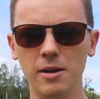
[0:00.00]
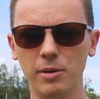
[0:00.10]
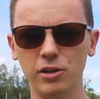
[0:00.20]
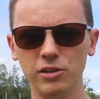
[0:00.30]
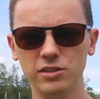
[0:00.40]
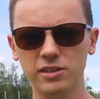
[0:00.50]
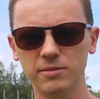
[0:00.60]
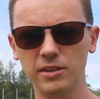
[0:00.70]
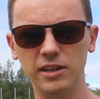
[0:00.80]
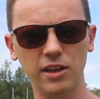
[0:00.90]
Because
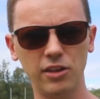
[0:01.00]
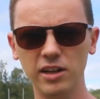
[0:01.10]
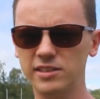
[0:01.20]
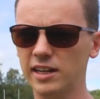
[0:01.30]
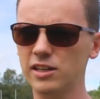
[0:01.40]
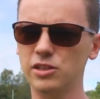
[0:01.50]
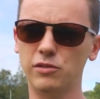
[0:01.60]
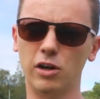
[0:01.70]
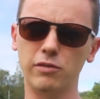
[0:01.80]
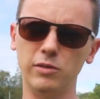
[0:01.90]
in the 30 seconds
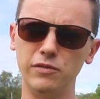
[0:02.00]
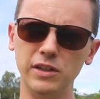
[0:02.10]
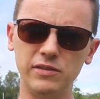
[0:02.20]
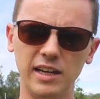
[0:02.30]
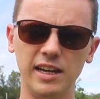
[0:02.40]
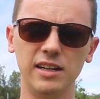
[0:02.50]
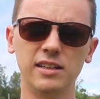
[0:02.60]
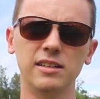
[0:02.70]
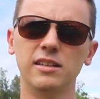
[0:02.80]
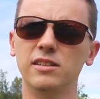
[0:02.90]
you've gone from the 15
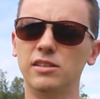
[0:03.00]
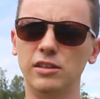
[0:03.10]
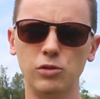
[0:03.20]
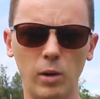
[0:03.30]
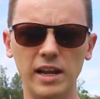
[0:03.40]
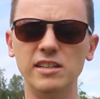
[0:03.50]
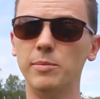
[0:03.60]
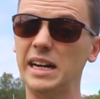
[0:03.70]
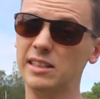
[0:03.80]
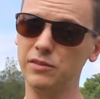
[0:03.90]
to the 20 to
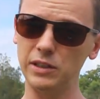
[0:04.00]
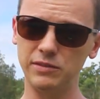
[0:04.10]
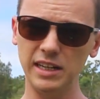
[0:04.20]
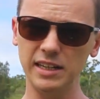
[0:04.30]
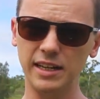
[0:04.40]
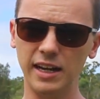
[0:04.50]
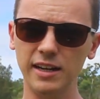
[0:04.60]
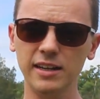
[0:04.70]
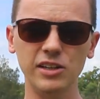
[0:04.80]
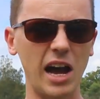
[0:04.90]
back to the 15
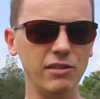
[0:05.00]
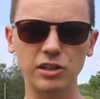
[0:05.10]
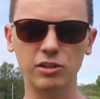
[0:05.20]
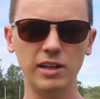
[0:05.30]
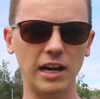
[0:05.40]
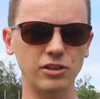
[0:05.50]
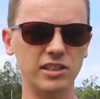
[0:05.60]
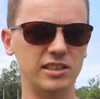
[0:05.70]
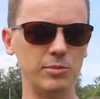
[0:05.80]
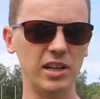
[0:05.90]
again, you haven't
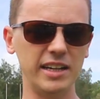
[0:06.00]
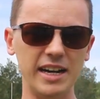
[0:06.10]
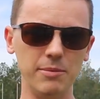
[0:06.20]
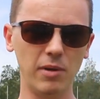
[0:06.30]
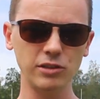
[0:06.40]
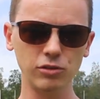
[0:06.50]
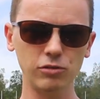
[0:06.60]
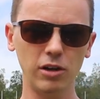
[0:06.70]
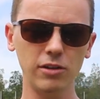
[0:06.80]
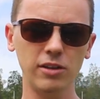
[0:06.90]
actually stimulated any muscle
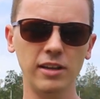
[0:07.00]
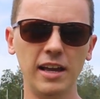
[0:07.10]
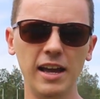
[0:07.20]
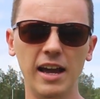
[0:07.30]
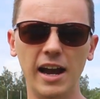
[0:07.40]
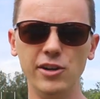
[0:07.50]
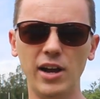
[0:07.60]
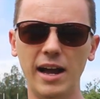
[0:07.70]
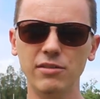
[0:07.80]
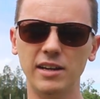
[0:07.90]
growth and
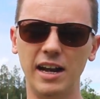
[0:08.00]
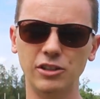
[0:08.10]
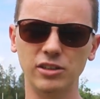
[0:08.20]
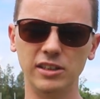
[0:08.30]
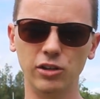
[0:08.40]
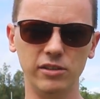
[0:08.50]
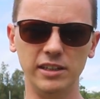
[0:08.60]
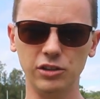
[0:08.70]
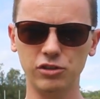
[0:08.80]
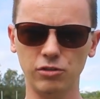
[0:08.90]
you haven't actually gotten
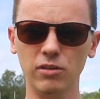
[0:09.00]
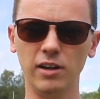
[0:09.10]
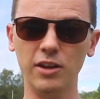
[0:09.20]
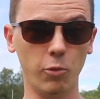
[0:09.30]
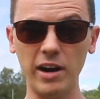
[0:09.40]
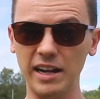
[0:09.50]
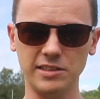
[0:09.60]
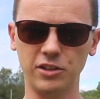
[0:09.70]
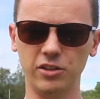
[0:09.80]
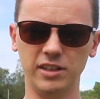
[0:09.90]
any stronger, the weight
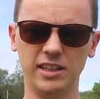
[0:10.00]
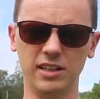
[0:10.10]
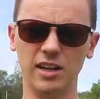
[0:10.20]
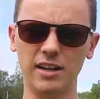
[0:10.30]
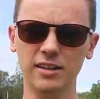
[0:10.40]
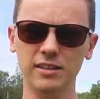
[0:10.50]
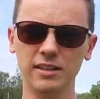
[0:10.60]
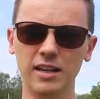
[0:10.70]
hasn't gotten any lighter.